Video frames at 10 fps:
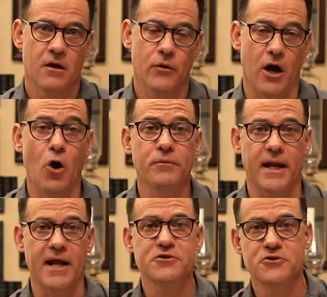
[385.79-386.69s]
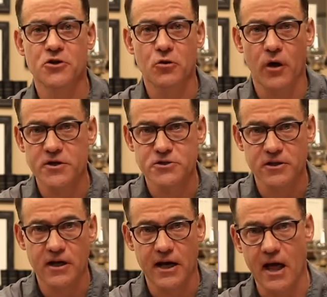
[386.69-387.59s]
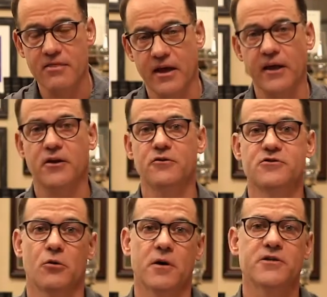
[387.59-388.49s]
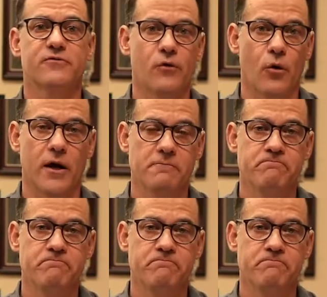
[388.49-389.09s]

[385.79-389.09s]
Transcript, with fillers: Well, I hope that answers your question, and I thank you so much for it.